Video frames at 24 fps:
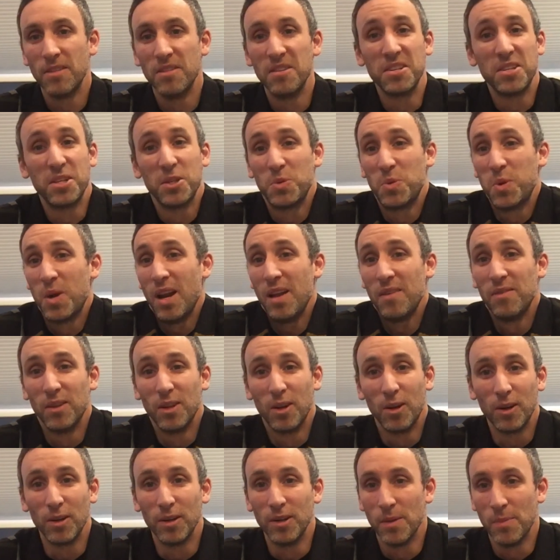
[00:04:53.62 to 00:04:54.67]
"This is what I've
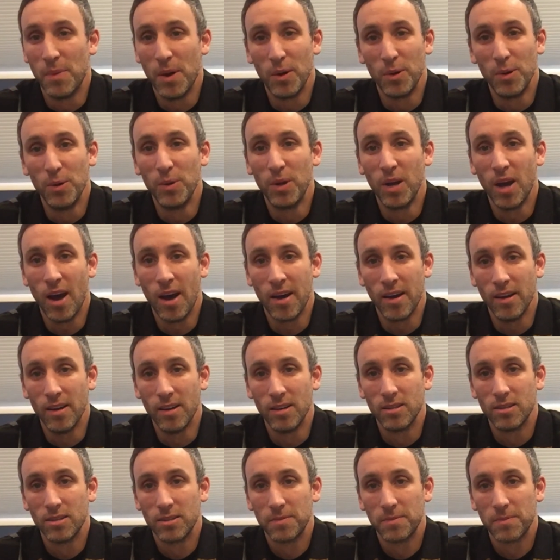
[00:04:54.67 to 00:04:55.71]
learned about who
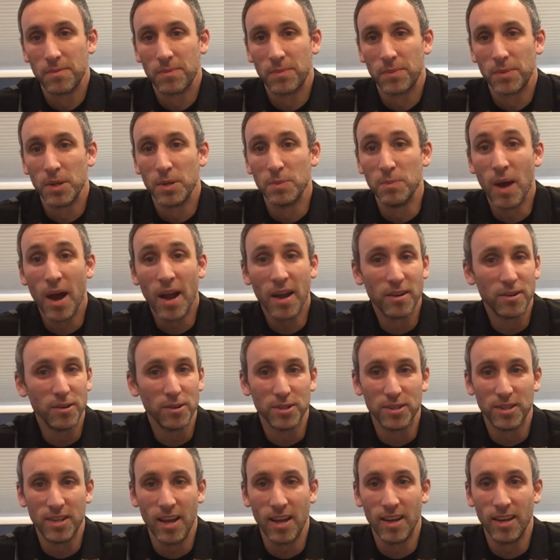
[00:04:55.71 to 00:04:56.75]
God is." And my
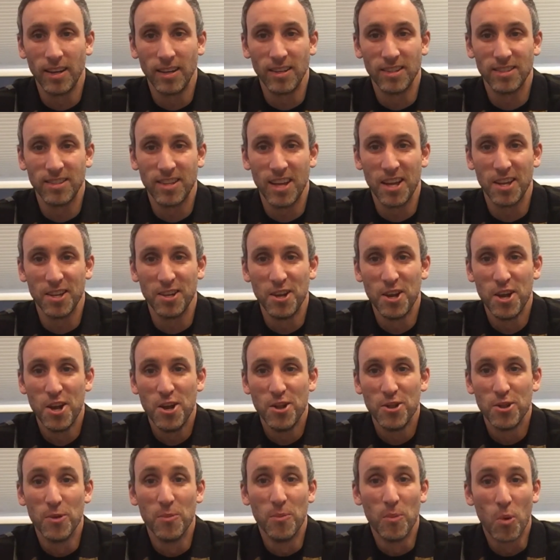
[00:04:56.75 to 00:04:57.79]
understanding is that
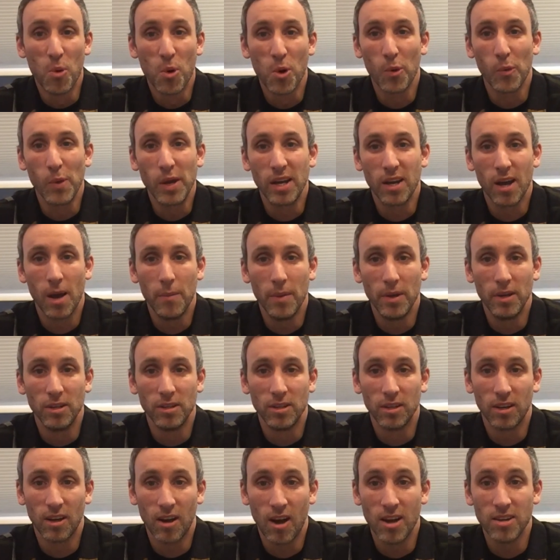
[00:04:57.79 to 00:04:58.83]
the more we come
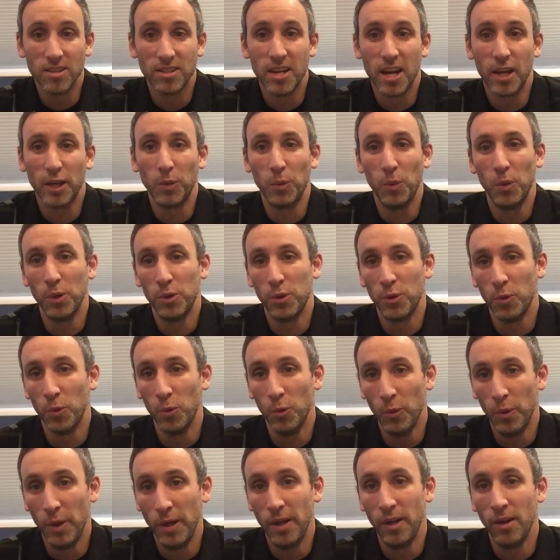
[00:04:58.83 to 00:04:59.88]
into contact with the
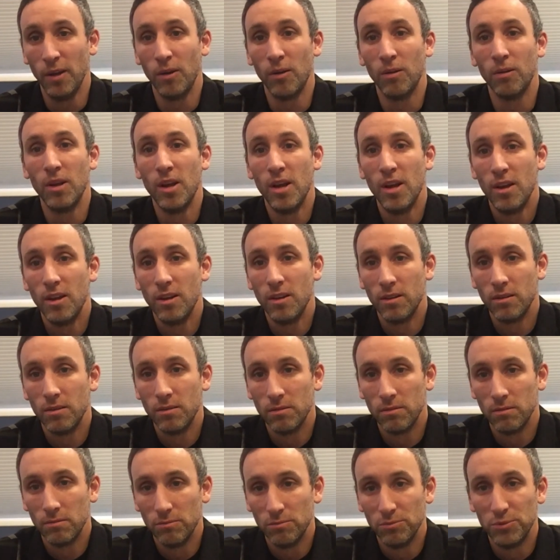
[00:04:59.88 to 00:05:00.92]
real
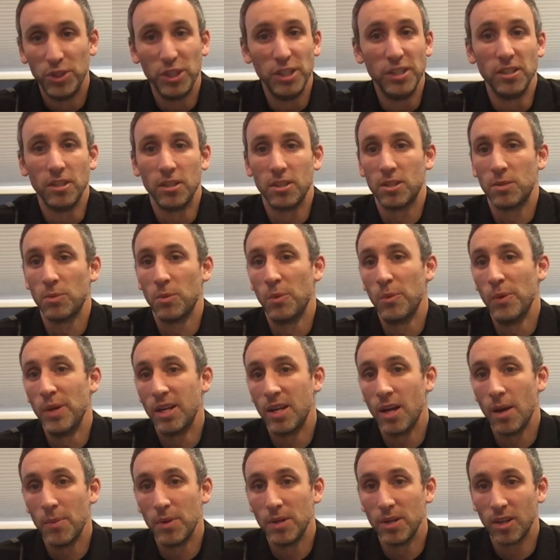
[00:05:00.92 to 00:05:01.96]
Jesus, when we
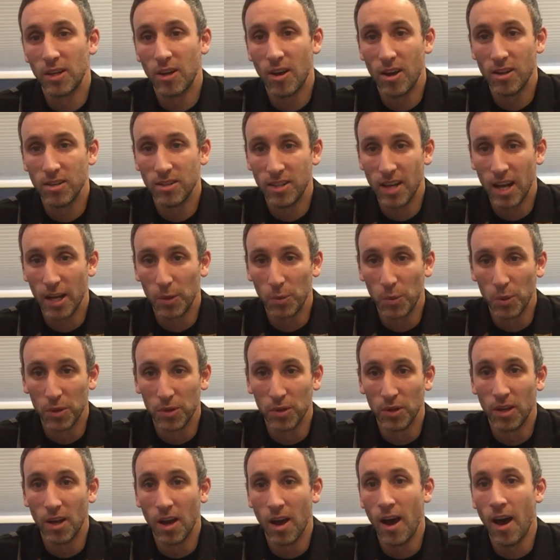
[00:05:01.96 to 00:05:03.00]
come into contact
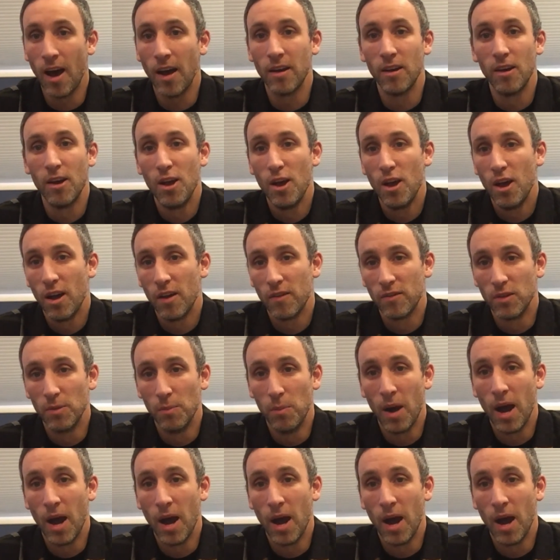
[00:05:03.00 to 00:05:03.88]
with the God of the